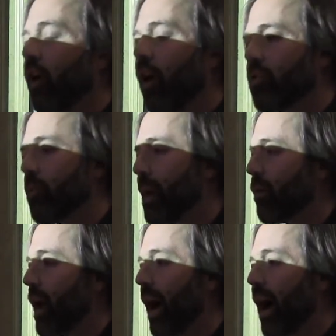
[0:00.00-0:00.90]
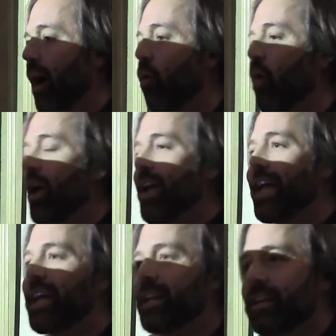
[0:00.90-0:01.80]
He talks about how
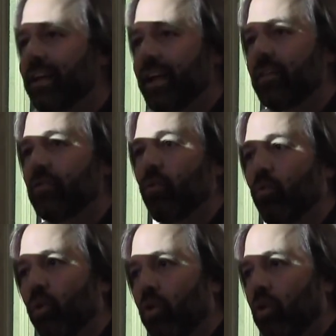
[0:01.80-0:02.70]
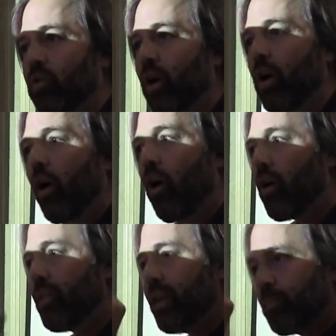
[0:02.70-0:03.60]
hidden in the world
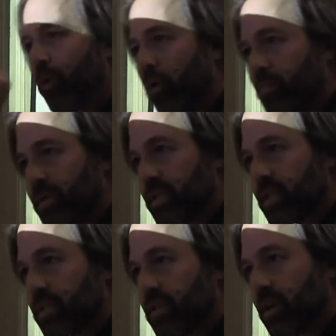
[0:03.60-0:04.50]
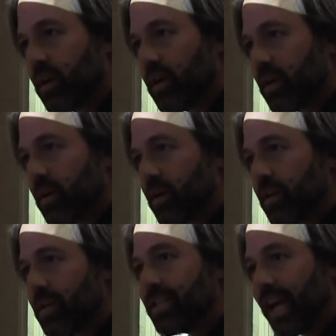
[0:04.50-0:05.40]
are these purposes,
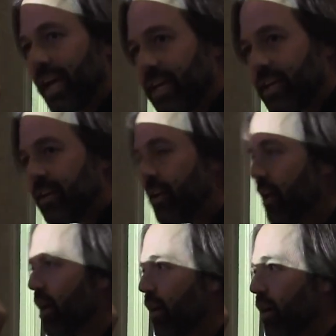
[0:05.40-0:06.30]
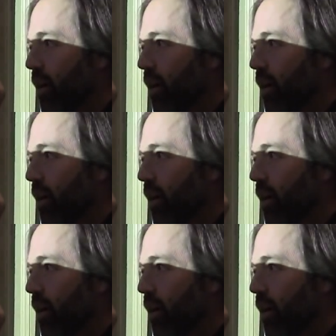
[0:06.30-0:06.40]
these hidden